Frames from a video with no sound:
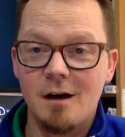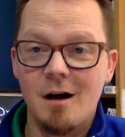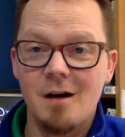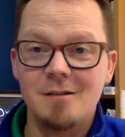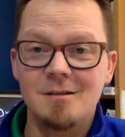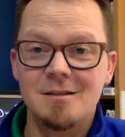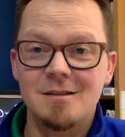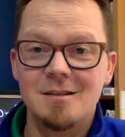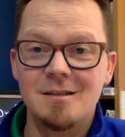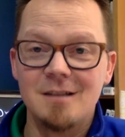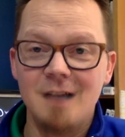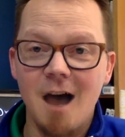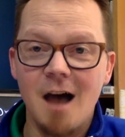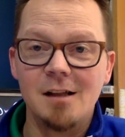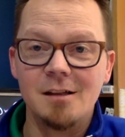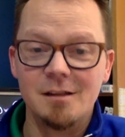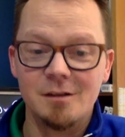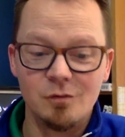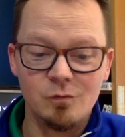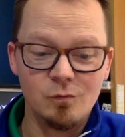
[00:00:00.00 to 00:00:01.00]
on
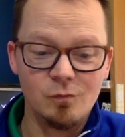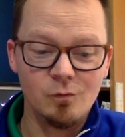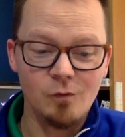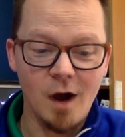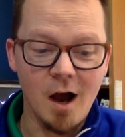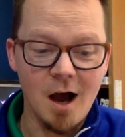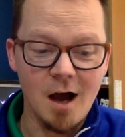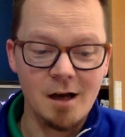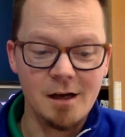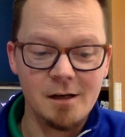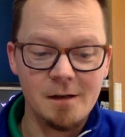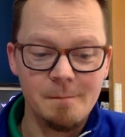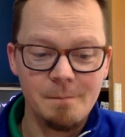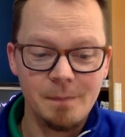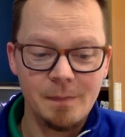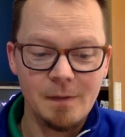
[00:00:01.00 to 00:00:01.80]
solid rock.